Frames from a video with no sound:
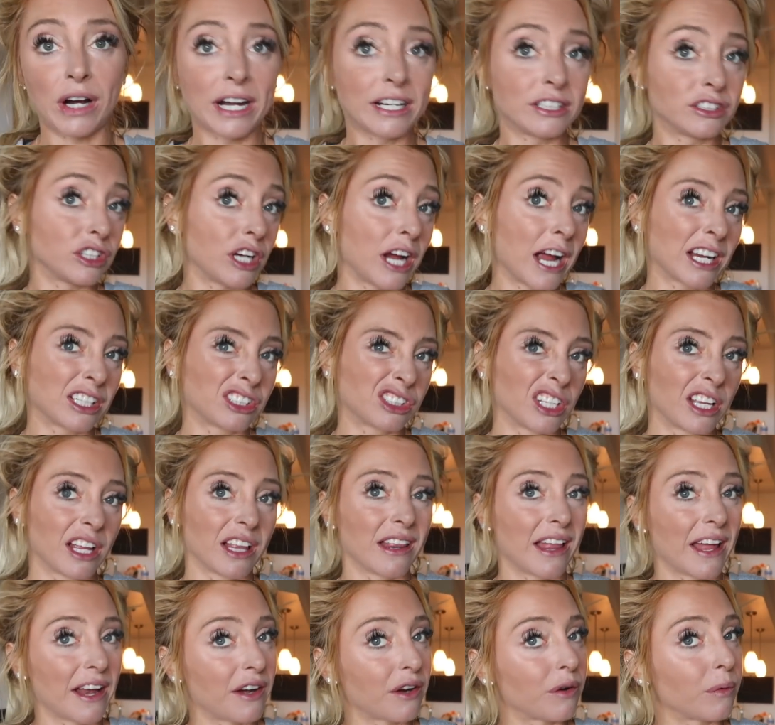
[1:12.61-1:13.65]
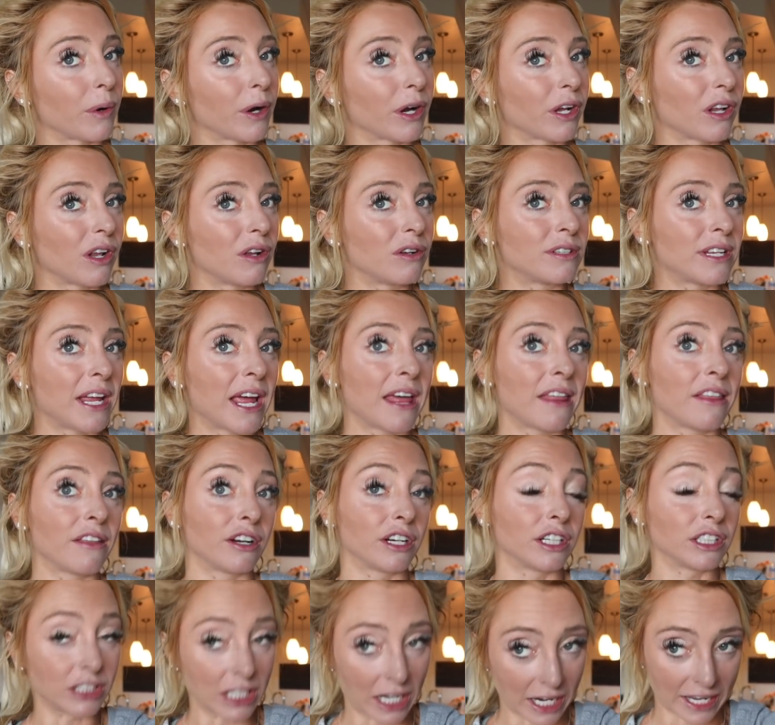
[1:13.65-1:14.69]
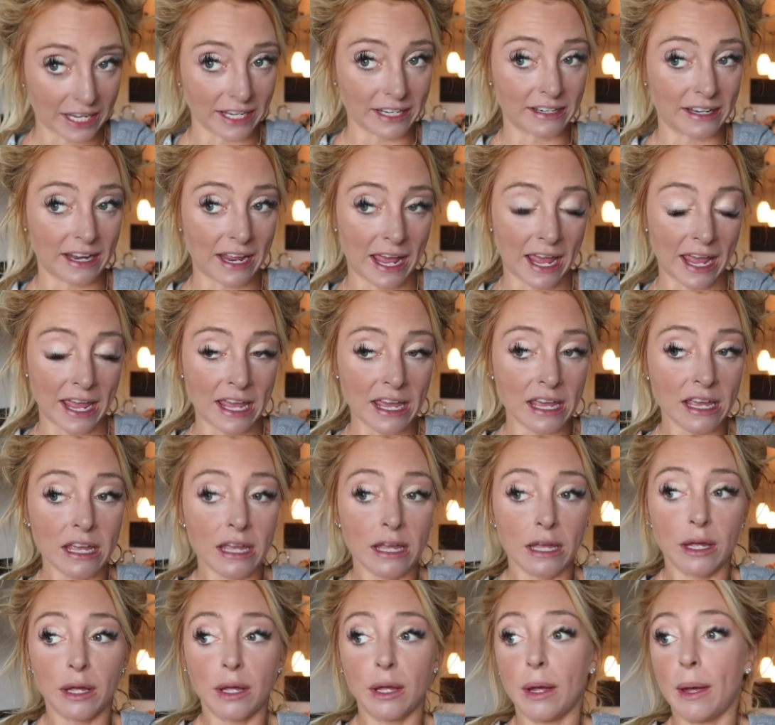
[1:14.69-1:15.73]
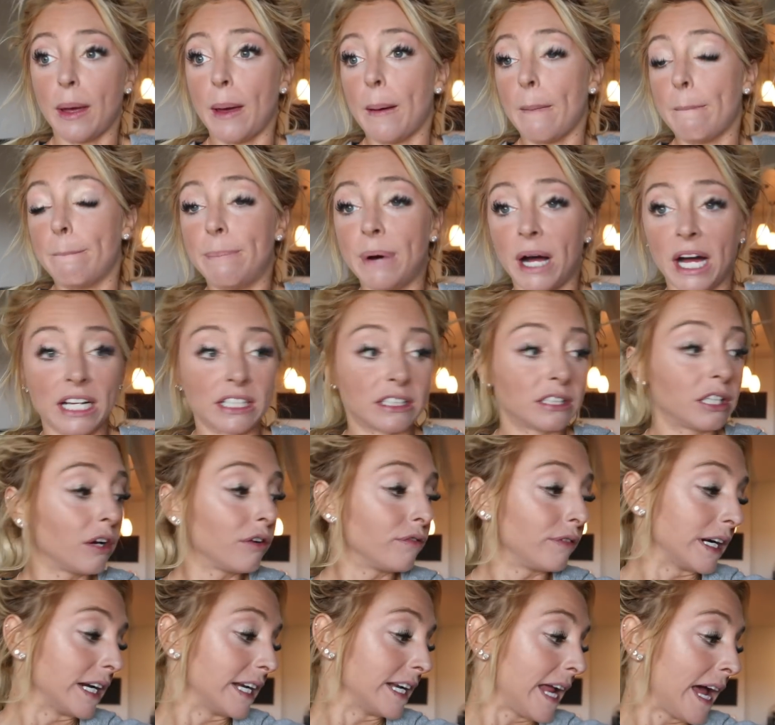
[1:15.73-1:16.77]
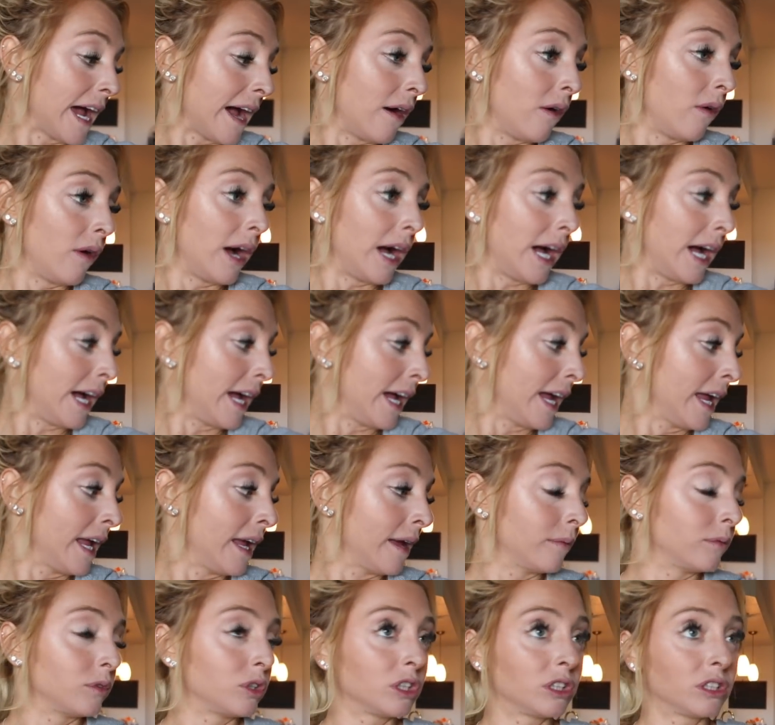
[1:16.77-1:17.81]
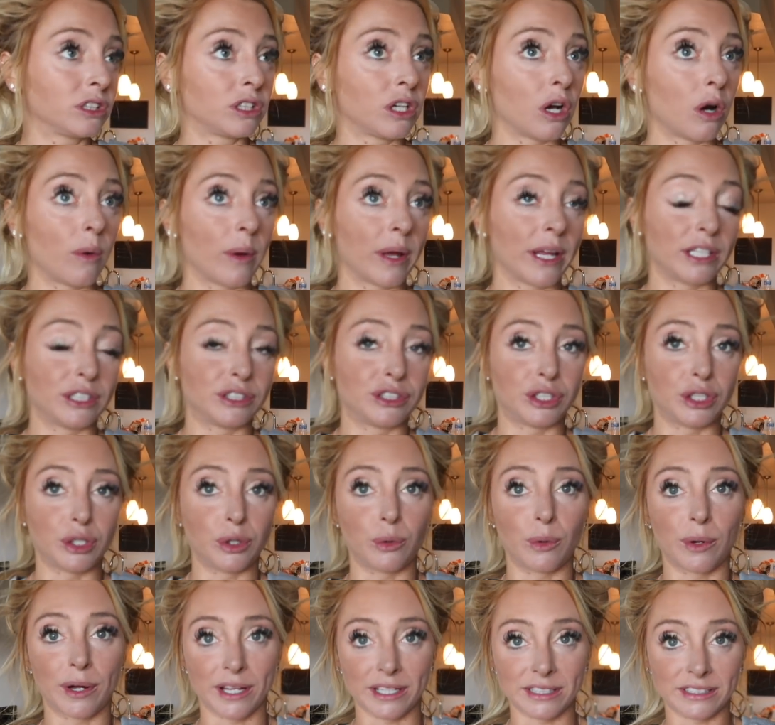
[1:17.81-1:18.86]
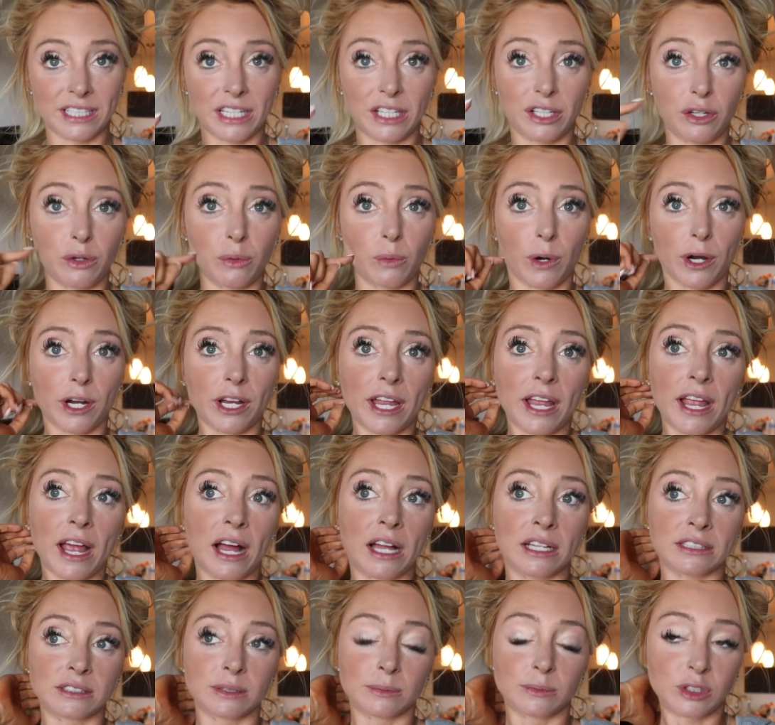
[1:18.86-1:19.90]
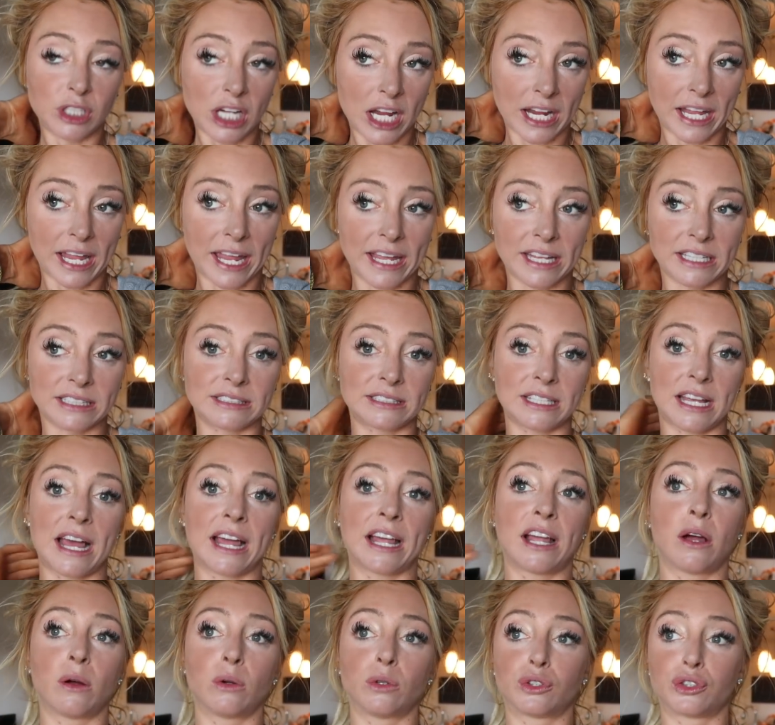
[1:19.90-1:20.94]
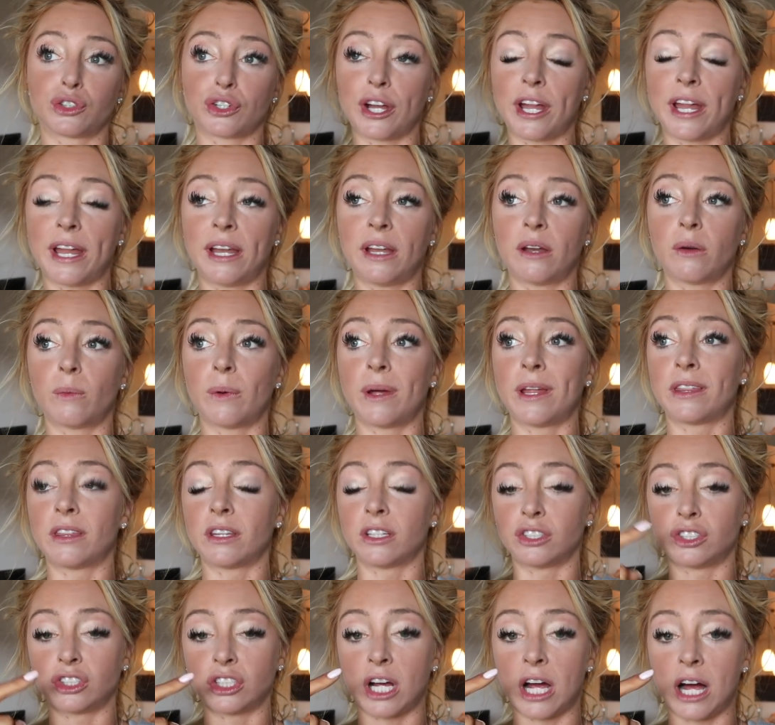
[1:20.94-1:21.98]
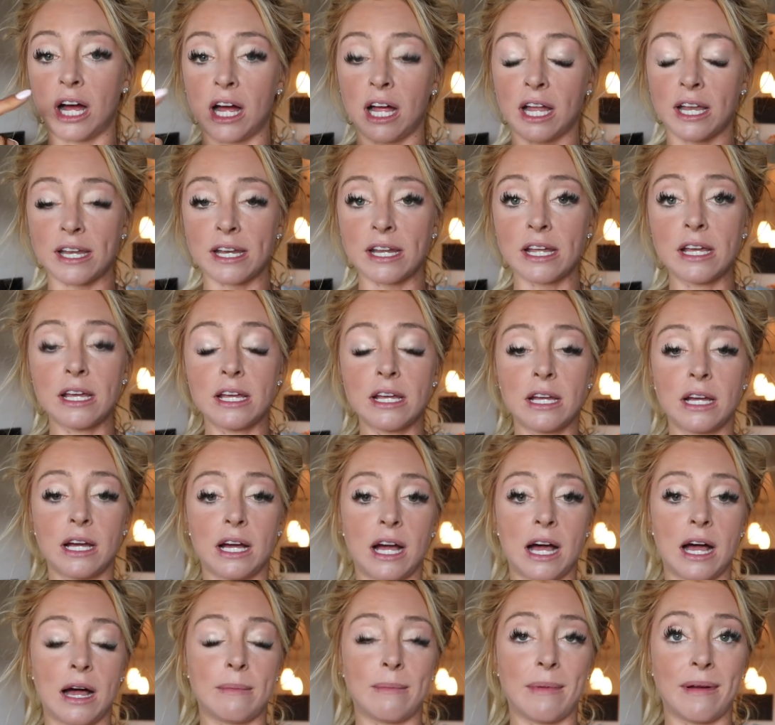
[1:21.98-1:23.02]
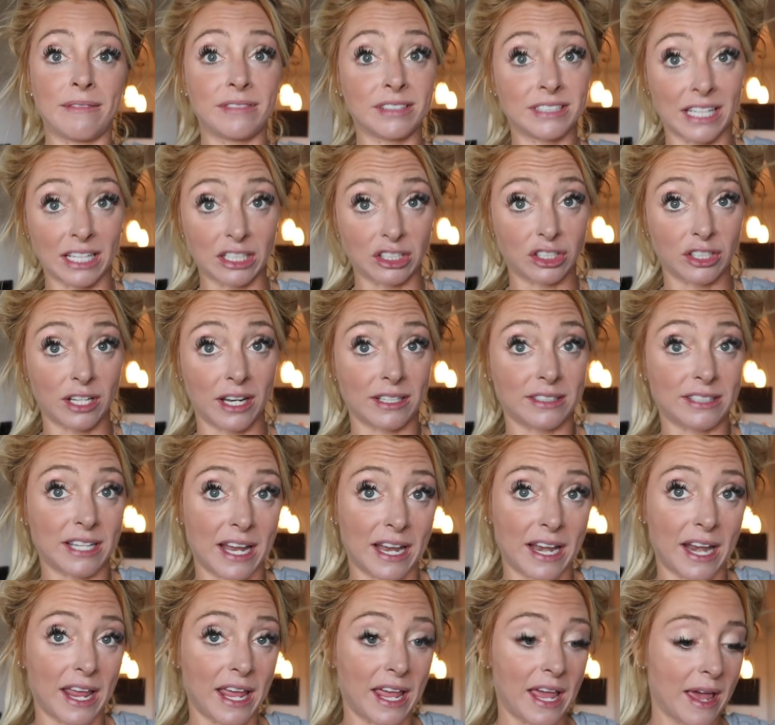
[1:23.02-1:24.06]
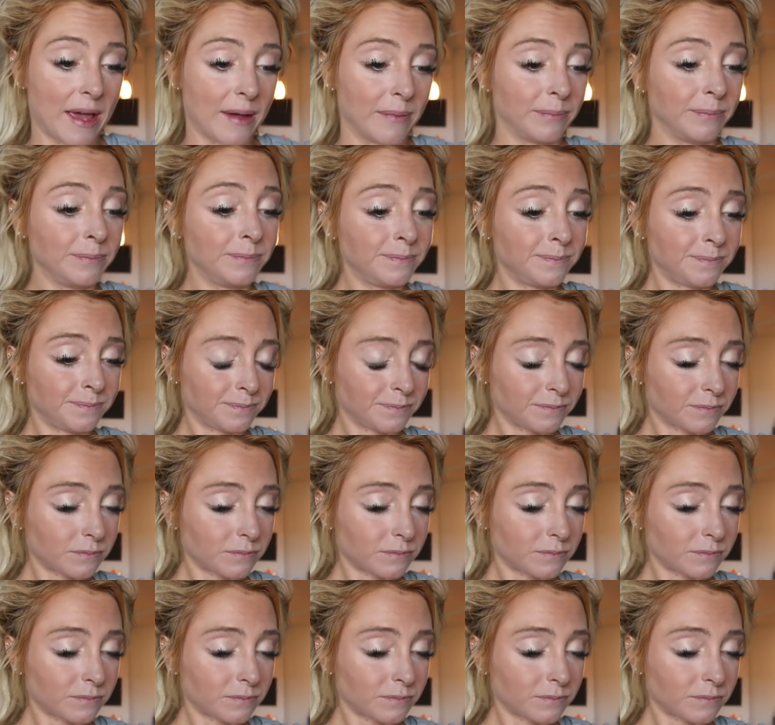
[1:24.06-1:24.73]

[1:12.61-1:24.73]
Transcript: Fridays are actually a lighter workload day. They're a check-in day. But right now I am just going to continue working on some check-ins. I go train with John. Um, I have a session at 10 a.m.